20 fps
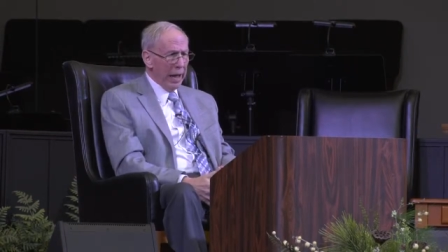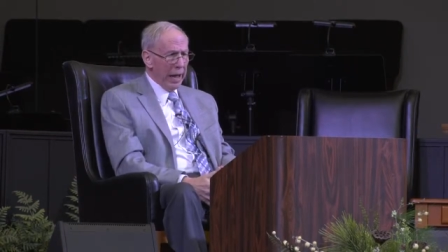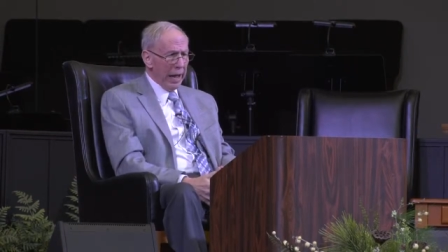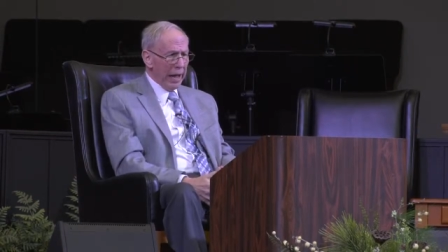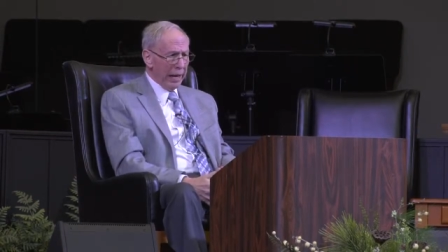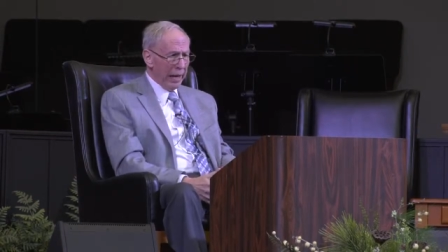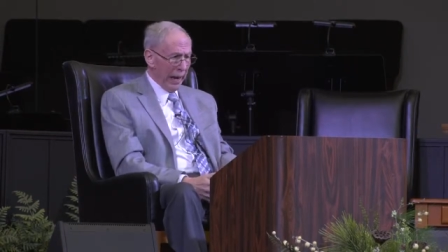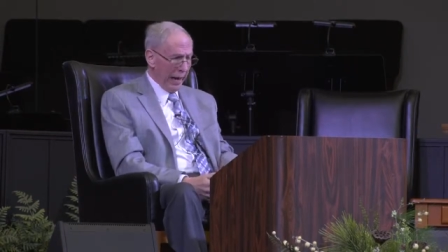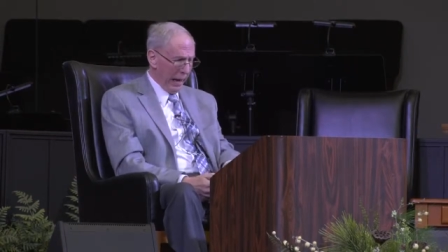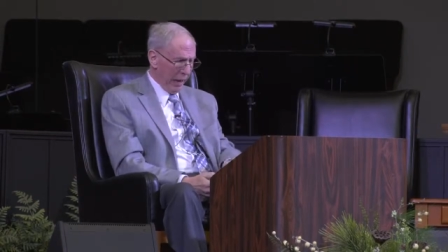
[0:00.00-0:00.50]

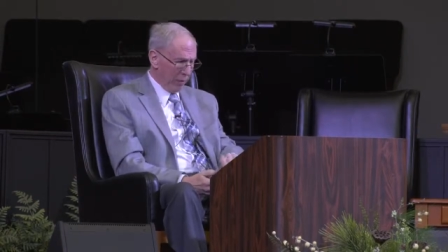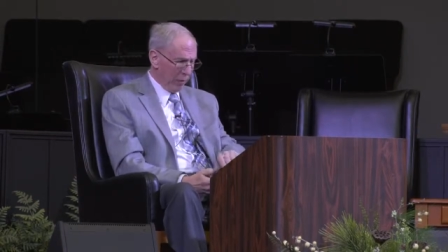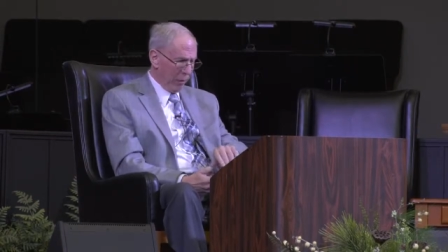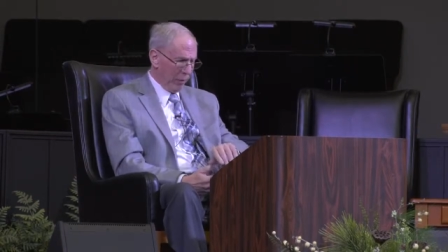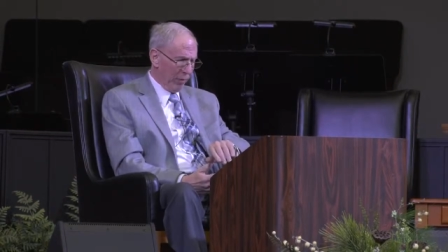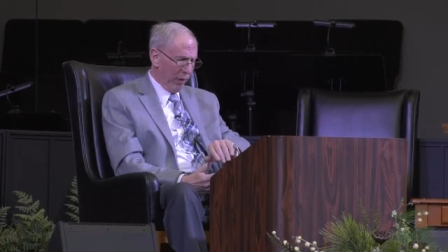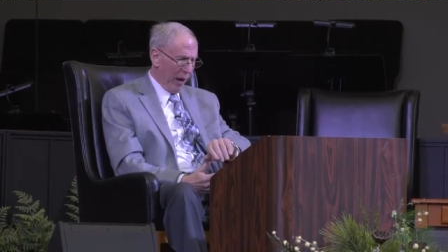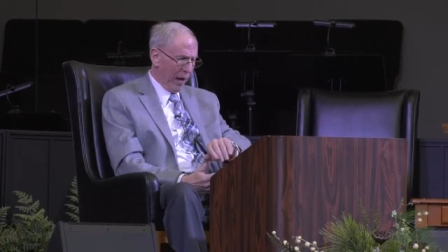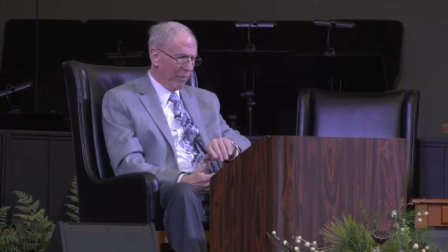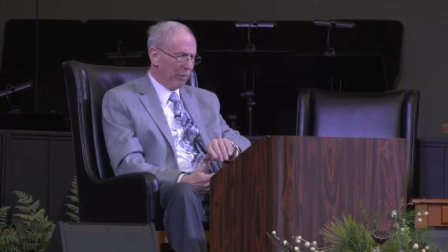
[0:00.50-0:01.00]
and I had
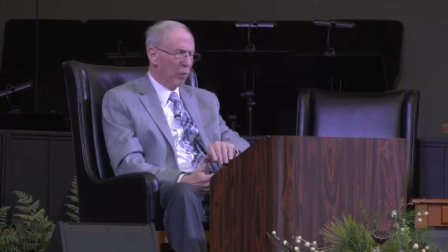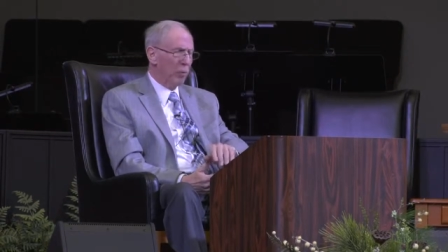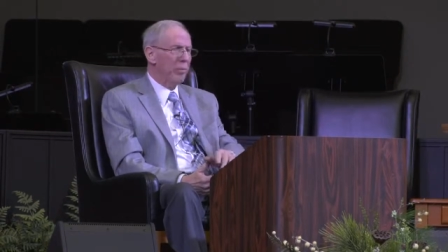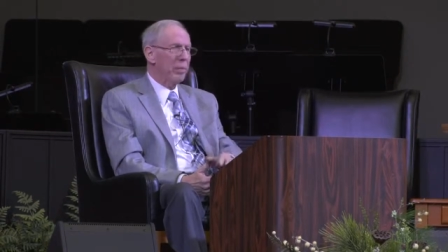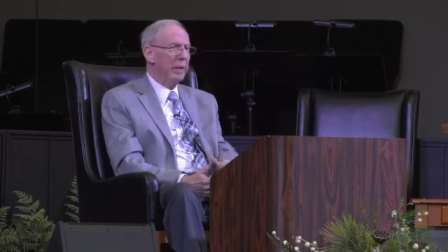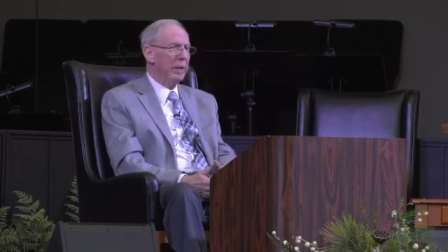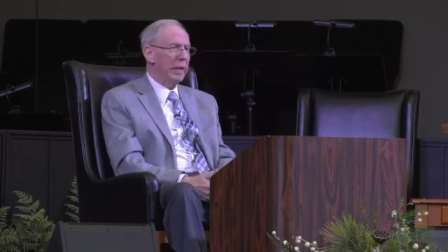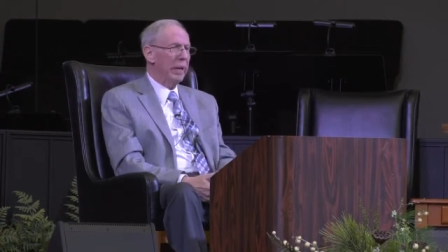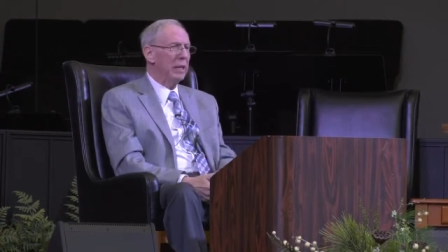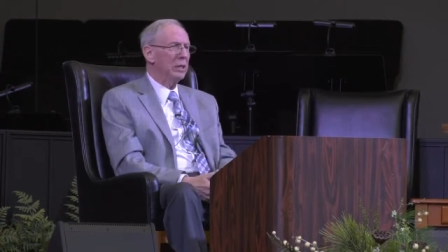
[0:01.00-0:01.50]
revival
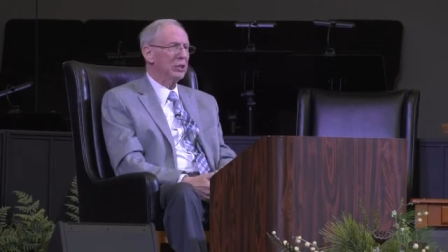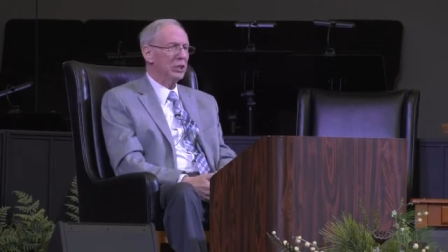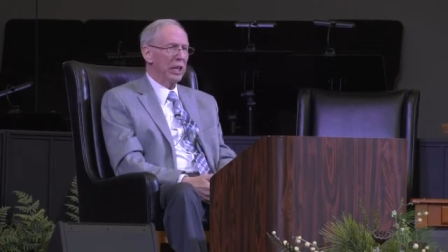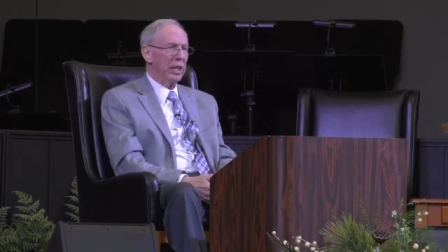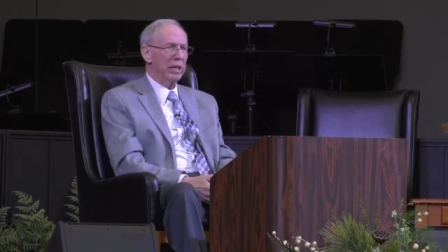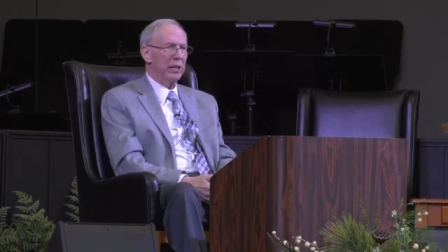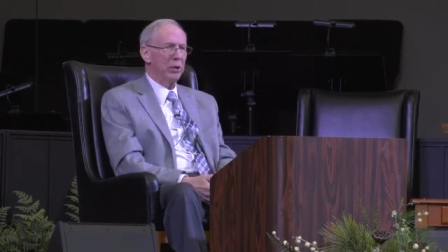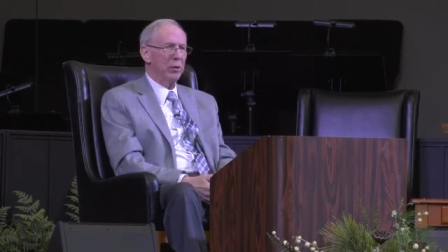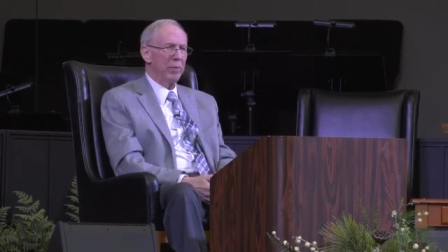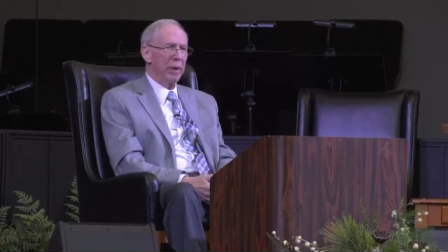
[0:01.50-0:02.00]
meetings
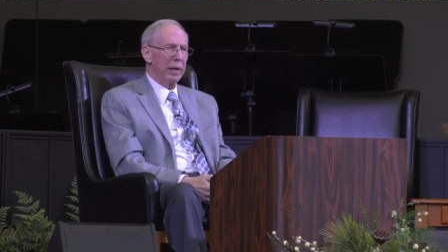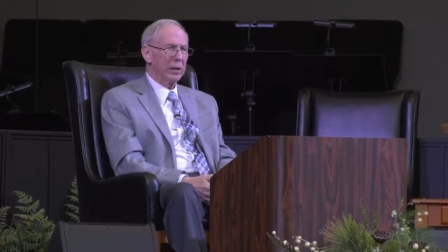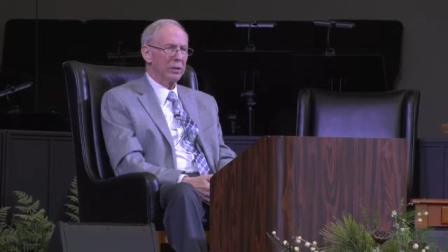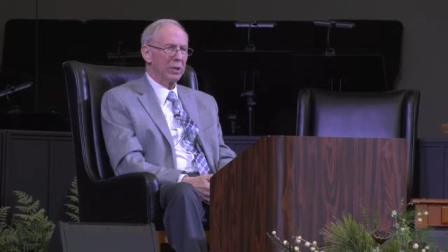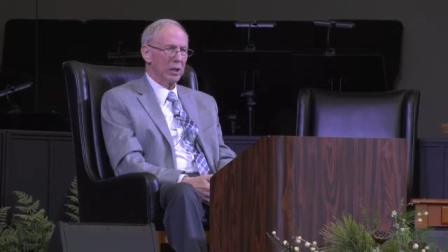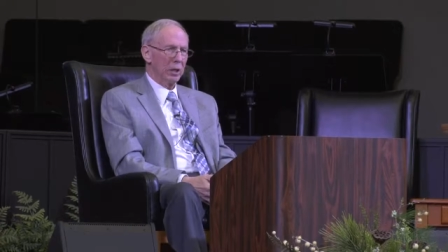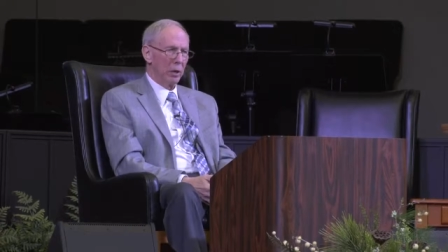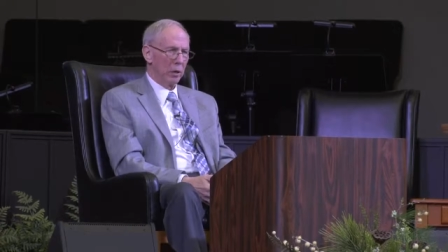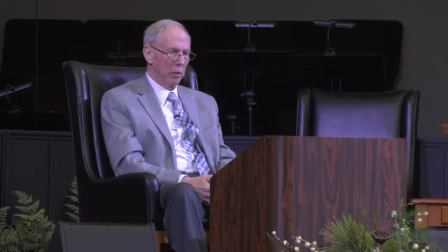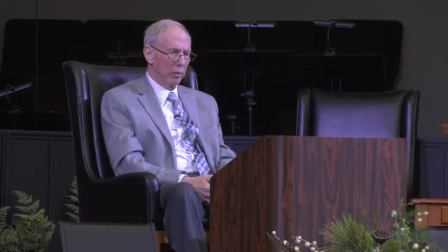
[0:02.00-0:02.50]
in New
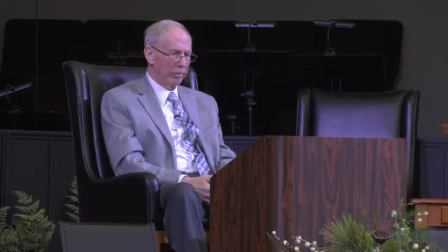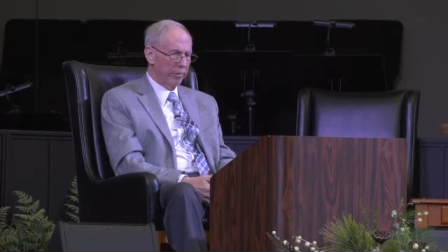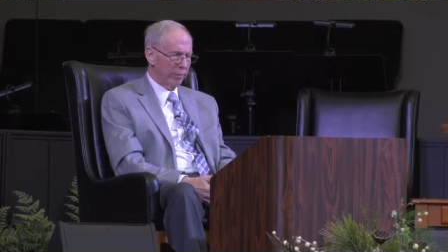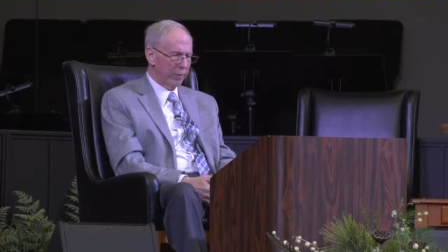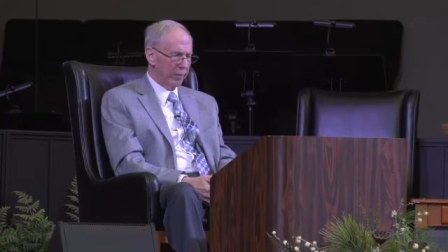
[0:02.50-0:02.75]
Mexico.